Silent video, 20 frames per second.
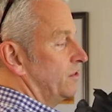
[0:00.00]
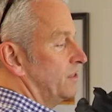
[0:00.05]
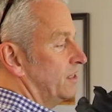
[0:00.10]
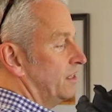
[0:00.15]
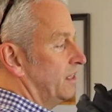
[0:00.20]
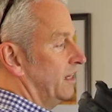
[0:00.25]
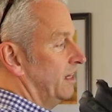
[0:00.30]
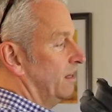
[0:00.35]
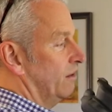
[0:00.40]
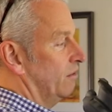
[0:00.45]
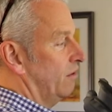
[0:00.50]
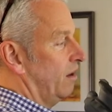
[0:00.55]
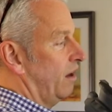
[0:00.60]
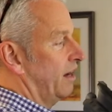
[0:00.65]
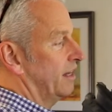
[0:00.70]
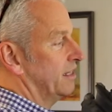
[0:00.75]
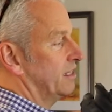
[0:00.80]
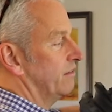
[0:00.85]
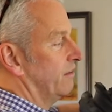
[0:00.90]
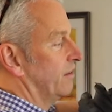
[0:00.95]
see the little
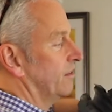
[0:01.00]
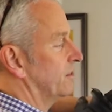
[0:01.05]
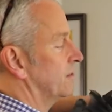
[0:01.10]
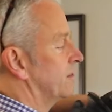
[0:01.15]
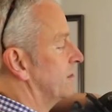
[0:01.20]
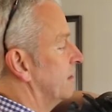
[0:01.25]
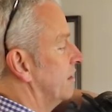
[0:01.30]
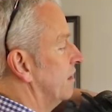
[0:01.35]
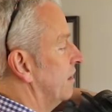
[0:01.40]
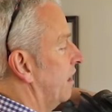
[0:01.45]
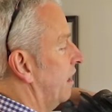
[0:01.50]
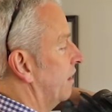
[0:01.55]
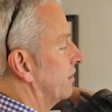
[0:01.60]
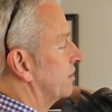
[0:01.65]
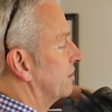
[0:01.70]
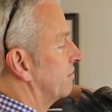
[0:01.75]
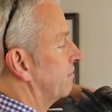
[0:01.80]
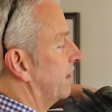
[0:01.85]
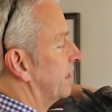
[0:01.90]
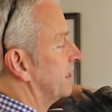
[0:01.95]
lights? If I just
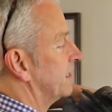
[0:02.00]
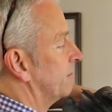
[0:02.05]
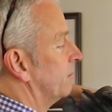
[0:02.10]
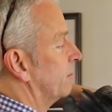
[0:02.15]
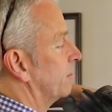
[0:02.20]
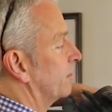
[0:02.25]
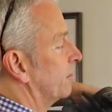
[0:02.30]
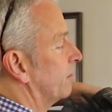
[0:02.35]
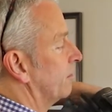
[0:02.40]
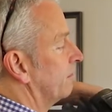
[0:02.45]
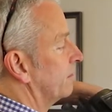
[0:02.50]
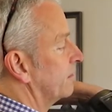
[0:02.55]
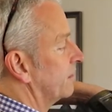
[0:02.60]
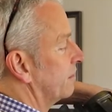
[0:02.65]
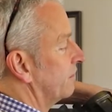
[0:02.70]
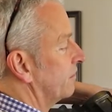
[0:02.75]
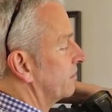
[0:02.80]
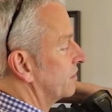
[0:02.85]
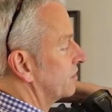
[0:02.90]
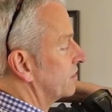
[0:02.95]
flash them on and off. I don't
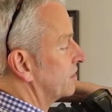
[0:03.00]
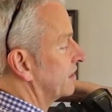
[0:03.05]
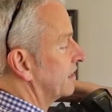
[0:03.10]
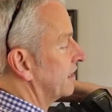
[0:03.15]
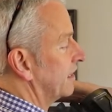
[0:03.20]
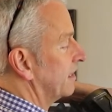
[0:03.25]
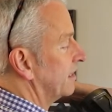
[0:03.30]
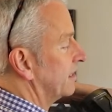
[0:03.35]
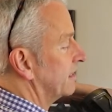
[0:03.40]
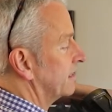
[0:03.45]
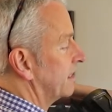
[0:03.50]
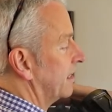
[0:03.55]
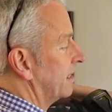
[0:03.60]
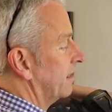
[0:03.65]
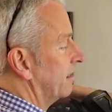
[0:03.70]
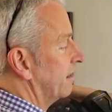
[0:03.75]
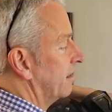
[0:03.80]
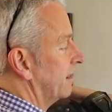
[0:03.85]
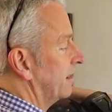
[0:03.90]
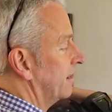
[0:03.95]
know if you can see that in this
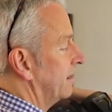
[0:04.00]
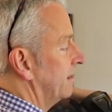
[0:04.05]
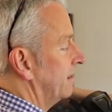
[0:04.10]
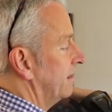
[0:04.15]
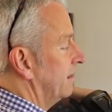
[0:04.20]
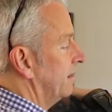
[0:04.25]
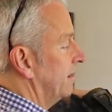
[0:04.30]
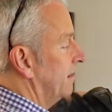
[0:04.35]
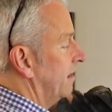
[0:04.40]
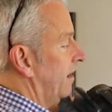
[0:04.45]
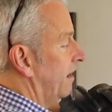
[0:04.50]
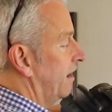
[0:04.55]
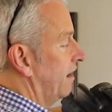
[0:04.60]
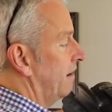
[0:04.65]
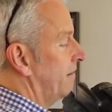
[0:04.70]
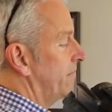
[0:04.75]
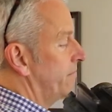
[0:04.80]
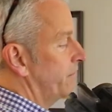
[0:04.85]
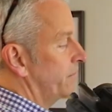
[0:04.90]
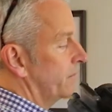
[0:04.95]
daylight.
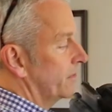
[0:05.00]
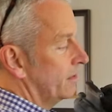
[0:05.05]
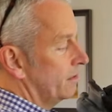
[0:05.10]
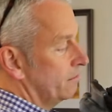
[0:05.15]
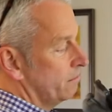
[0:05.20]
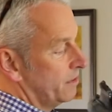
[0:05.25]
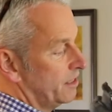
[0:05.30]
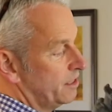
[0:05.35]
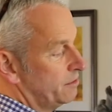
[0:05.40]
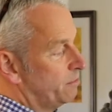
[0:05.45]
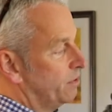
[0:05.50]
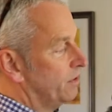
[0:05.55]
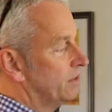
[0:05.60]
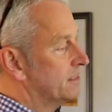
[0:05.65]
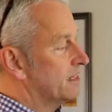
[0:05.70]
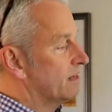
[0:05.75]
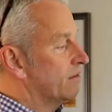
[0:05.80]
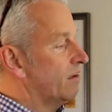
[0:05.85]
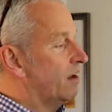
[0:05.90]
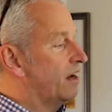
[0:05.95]
But he's put
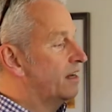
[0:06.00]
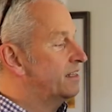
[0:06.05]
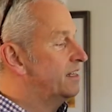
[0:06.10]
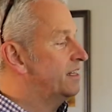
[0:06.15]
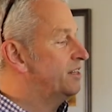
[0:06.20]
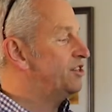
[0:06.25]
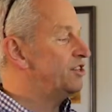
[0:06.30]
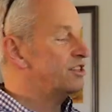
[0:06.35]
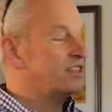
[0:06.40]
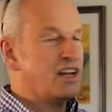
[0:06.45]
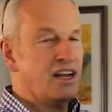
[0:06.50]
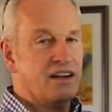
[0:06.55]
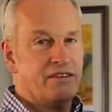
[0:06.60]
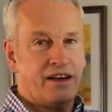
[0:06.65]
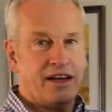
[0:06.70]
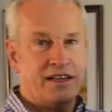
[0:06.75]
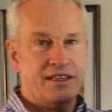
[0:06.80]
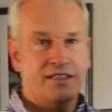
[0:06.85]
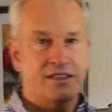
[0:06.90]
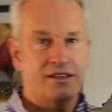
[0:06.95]
these little lights, and it just kind of
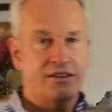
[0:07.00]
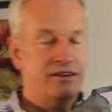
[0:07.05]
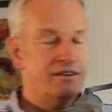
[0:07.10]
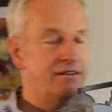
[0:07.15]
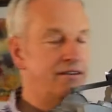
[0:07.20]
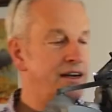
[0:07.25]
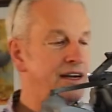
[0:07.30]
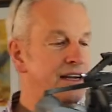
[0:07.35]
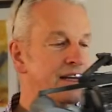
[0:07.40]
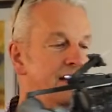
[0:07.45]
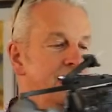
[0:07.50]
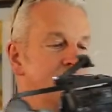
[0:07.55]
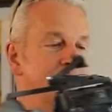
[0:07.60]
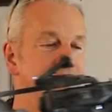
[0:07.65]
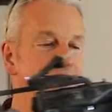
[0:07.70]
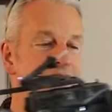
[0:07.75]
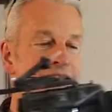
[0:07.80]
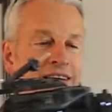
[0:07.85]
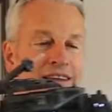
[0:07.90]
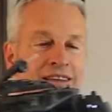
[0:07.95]
adds to it really.
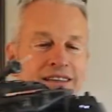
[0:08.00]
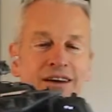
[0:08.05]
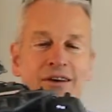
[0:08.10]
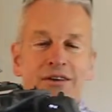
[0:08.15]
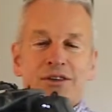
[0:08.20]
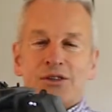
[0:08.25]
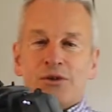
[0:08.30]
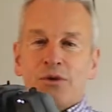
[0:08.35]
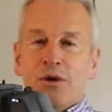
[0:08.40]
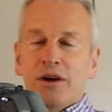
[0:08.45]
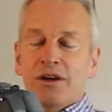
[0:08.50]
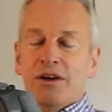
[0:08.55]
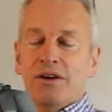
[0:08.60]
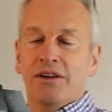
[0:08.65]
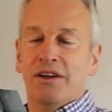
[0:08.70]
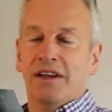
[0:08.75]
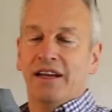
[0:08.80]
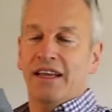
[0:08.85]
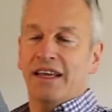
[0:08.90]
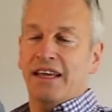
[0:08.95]
So it's quite
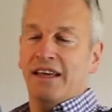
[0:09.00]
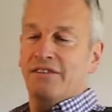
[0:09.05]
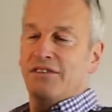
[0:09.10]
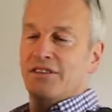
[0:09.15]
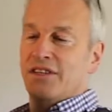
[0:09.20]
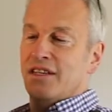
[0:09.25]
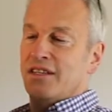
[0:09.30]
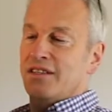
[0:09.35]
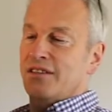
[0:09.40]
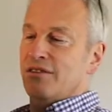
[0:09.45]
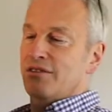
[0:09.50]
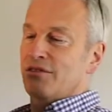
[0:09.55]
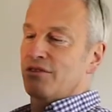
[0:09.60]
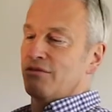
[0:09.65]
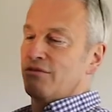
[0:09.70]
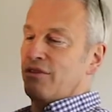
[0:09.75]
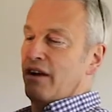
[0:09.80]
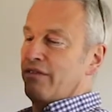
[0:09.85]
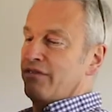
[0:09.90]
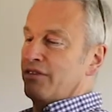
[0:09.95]
good, and it gives us sort
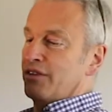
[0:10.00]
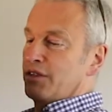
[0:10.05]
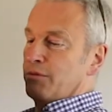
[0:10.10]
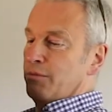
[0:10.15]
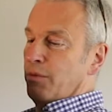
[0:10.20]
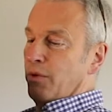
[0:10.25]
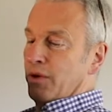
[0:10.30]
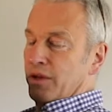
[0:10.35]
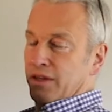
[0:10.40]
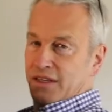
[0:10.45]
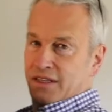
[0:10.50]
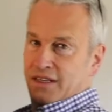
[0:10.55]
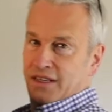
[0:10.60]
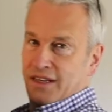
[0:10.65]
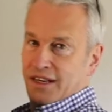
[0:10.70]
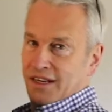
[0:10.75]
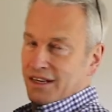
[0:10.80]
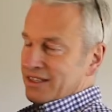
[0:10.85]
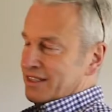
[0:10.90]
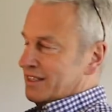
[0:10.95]
of reference points
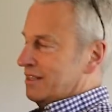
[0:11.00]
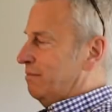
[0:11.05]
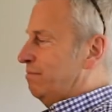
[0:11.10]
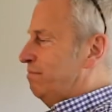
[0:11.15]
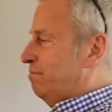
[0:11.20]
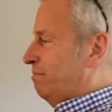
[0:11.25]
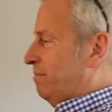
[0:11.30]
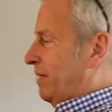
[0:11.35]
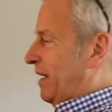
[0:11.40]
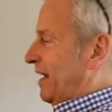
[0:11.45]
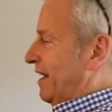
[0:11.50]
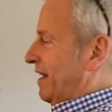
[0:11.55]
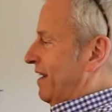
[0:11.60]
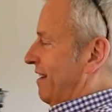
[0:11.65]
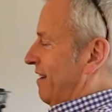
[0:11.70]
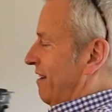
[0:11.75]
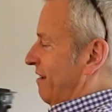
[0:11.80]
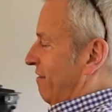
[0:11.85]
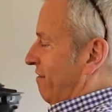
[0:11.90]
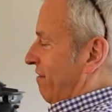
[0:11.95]
to pin
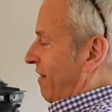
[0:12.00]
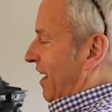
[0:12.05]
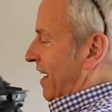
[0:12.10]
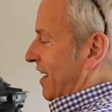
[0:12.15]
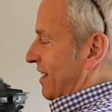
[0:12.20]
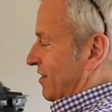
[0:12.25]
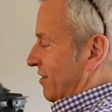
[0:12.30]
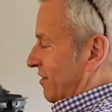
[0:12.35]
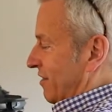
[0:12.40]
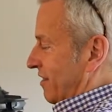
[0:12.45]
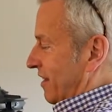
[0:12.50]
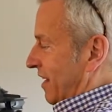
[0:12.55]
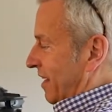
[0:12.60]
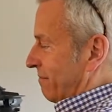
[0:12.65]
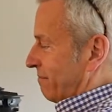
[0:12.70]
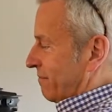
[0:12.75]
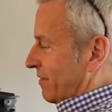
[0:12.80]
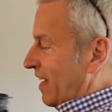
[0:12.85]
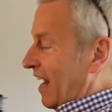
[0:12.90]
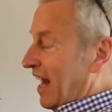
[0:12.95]
flares on and
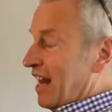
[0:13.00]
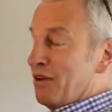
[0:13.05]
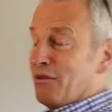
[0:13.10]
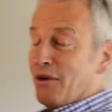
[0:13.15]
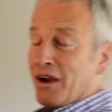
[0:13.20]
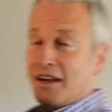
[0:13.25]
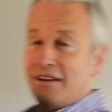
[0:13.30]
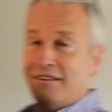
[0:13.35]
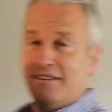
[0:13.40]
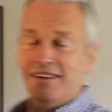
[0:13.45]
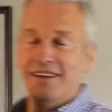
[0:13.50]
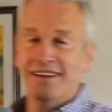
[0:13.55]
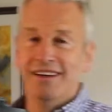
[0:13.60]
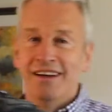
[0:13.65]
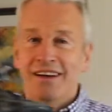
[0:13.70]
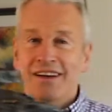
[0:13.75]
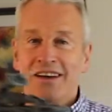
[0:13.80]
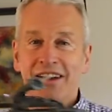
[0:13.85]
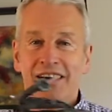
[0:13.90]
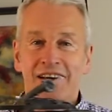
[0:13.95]
that. Anyway,
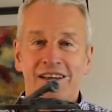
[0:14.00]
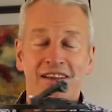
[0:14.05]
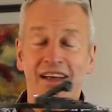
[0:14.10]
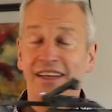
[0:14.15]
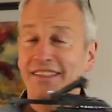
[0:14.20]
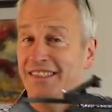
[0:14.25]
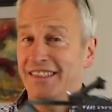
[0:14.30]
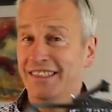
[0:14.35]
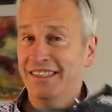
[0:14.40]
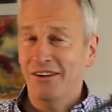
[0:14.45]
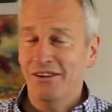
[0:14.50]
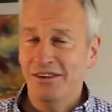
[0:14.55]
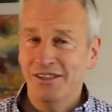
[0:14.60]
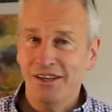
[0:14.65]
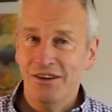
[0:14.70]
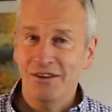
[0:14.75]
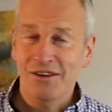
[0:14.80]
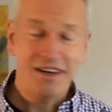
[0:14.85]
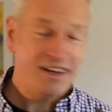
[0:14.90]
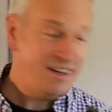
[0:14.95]
that's the
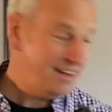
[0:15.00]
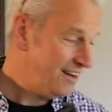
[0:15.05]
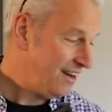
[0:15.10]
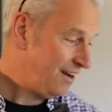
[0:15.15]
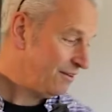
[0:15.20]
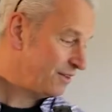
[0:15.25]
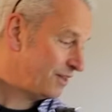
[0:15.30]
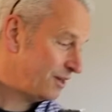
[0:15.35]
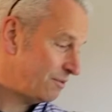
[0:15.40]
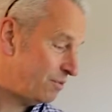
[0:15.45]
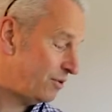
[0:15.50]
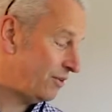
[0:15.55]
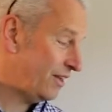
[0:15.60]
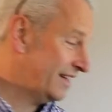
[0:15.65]
Saratoga. I'm going to put